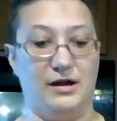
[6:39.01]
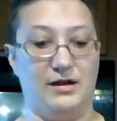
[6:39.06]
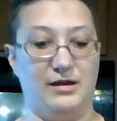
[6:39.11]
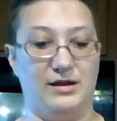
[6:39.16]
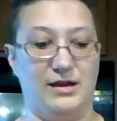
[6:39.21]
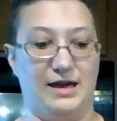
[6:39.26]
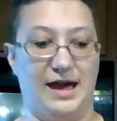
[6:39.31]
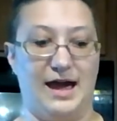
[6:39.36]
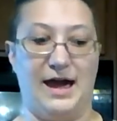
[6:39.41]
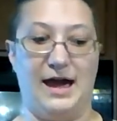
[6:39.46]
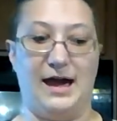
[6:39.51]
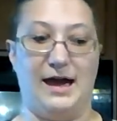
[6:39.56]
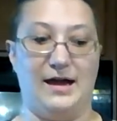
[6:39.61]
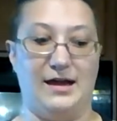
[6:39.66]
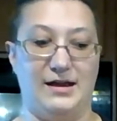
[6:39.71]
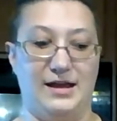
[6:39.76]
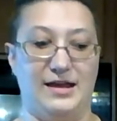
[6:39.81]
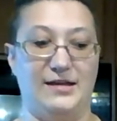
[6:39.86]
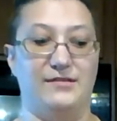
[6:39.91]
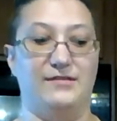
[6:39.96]
it
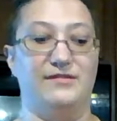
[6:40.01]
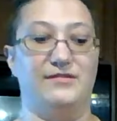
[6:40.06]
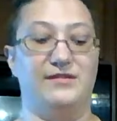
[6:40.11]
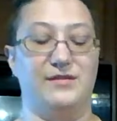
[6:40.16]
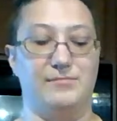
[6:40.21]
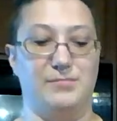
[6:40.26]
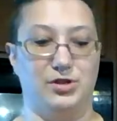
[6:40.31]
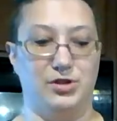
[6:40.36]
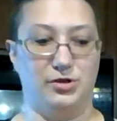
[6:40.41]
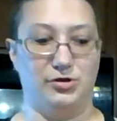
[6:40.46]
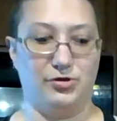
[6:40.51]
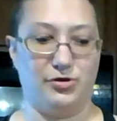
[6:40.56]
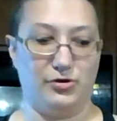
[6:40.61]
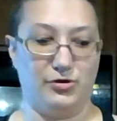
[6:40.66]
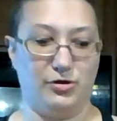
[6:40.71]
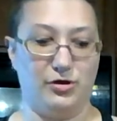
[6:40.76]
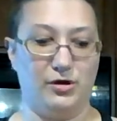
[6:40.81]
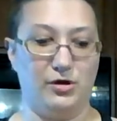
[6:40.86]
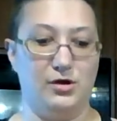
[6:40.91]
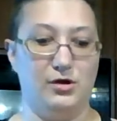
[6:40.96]
had a
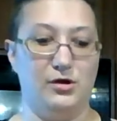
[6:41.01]
similar,